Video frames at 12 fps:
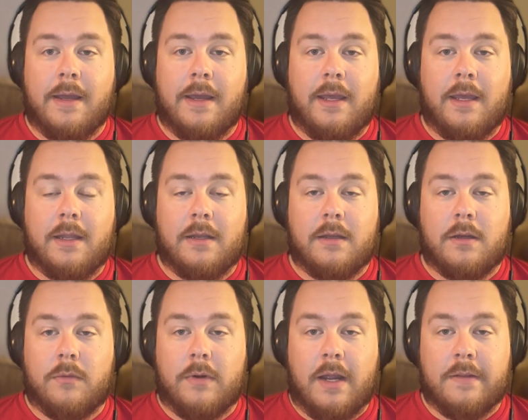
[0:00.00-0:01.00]
and
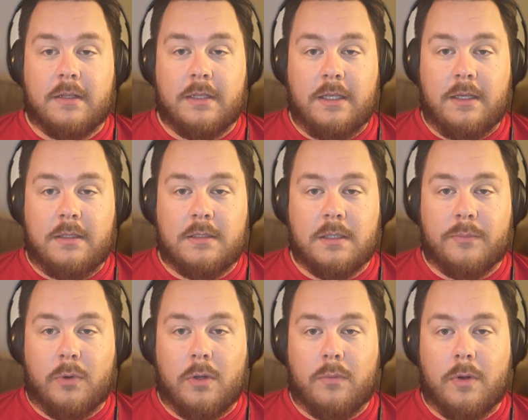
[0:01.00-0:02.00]
around the league to the
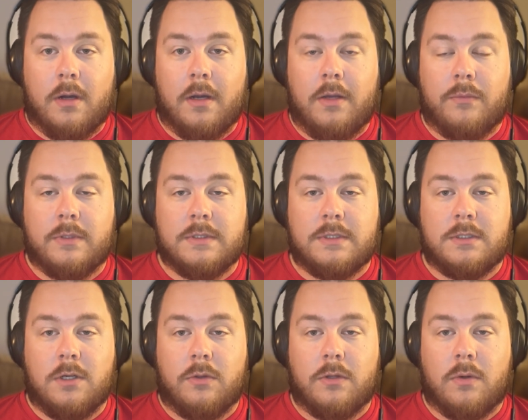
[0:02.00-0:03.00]
point where he was
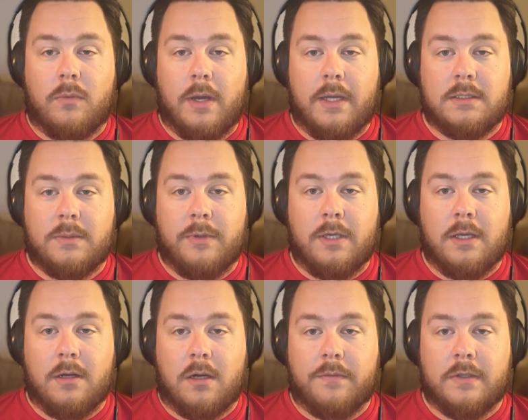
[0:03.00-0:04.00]
stolen away to be
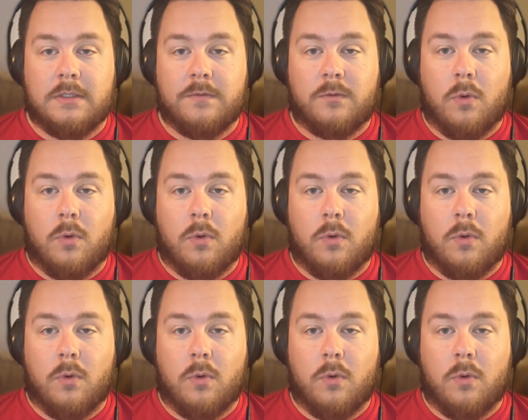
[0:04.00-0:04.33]
an offensive